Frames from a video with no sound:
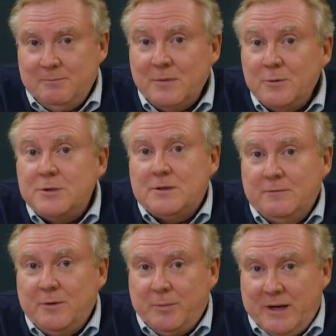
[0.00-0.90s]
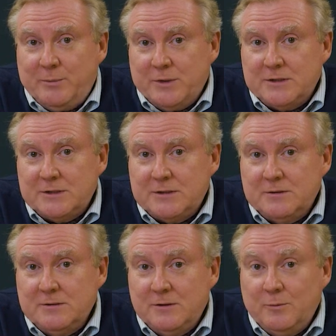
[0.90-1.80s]
most of the papers
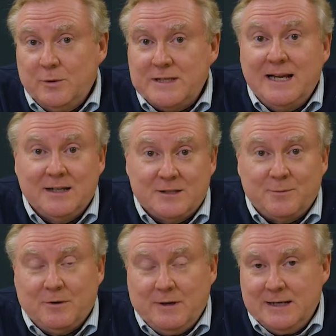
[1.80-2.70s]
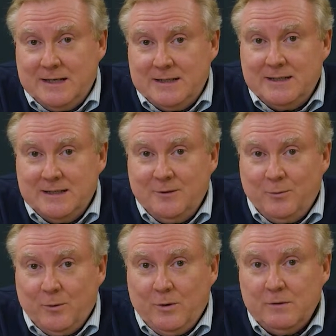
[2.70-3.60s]
that would tell us what Grandad did in the
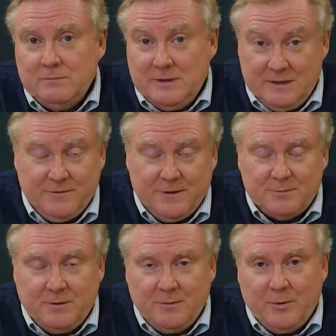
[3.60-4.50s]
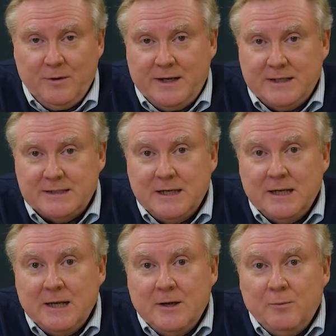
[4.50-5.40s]
war, in the First World War that is,
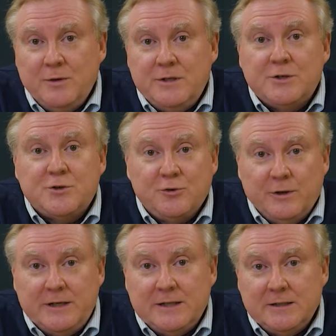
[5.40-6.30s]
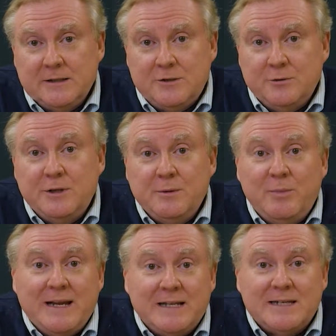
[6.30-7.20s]
were destroyed during the
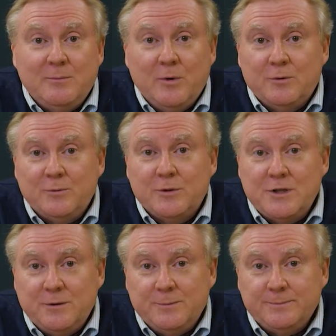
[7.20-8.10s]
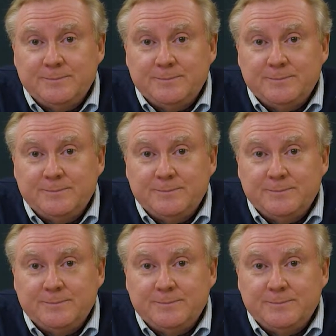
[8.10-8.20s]
Blitz in World War II.